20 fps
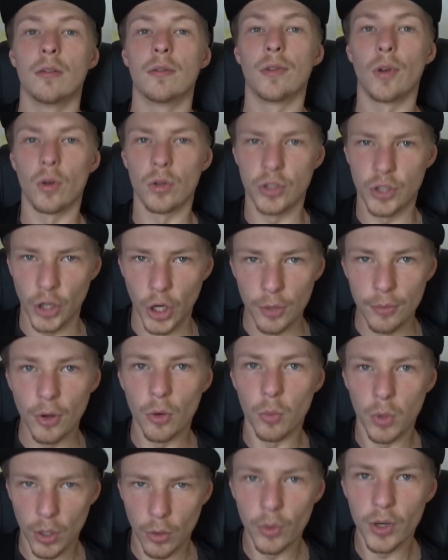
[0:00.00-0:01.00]

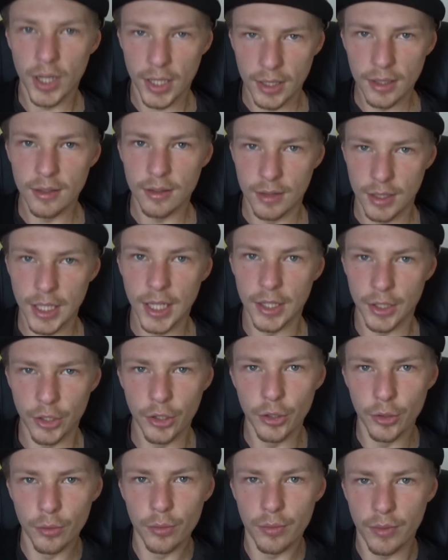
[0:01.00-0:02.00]
Vlogtober will
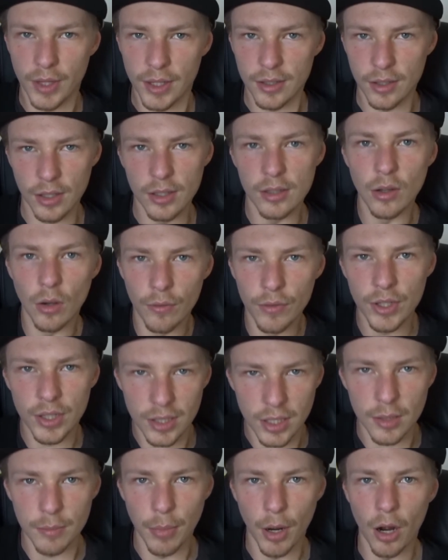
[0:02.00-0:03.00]
continue. This is
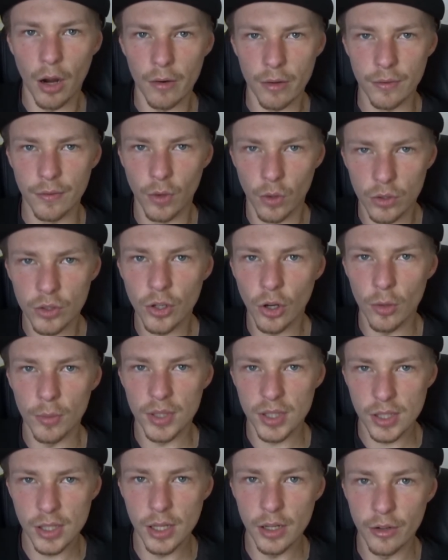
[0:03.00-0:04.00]
obviously part of the Vlogtober
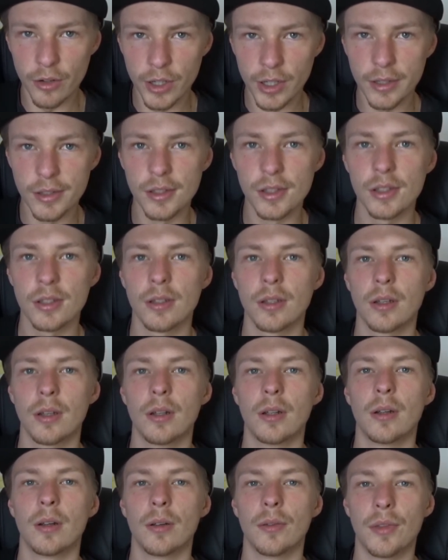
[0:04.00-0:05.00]
series.
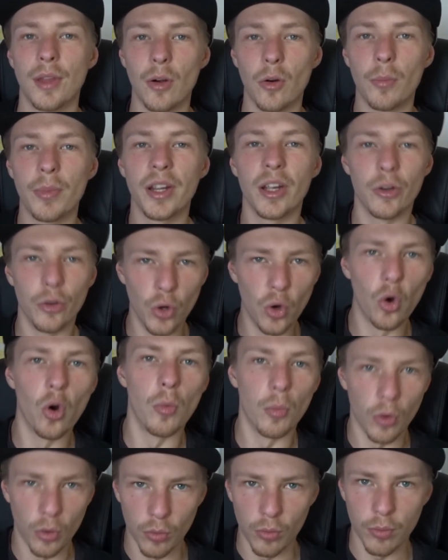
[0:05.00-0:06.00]
There will be a
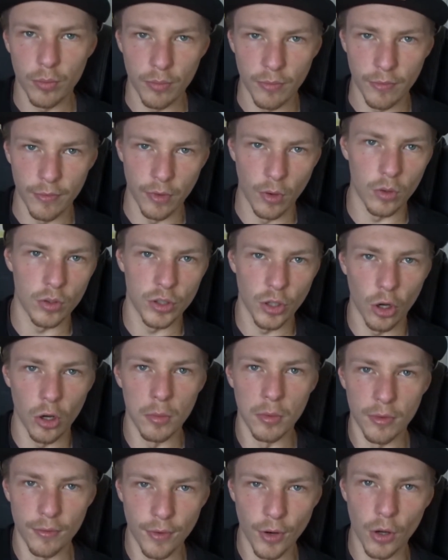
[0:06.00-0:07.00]
normal
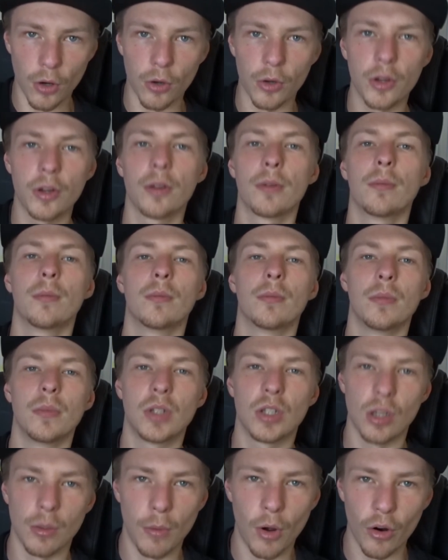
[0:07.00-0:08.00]
Vlogtober vlog
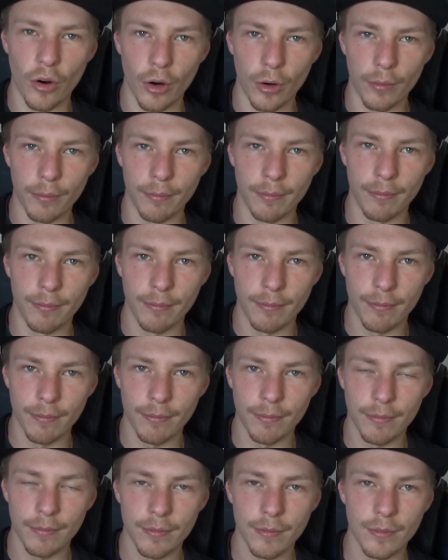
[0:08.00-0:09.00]
tomorrow.
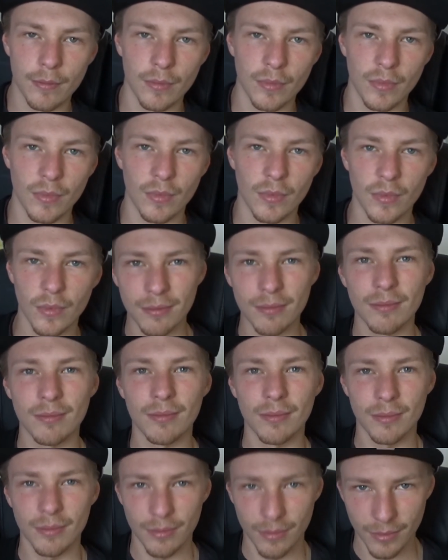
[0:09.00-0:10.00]
Thank you for watching,
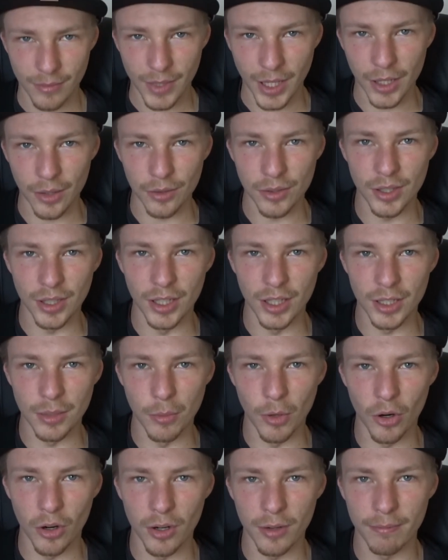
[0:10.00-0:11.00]
and I'll see you
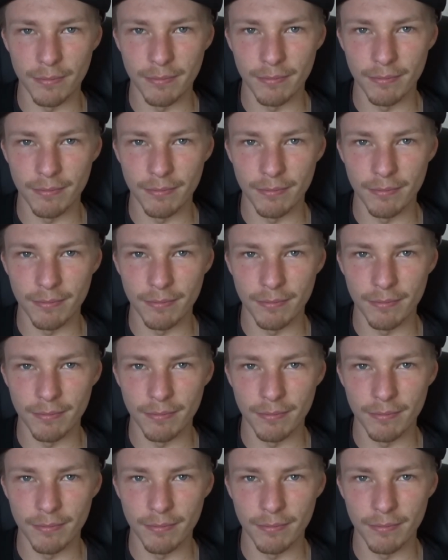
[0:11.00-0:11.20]
tomorrow.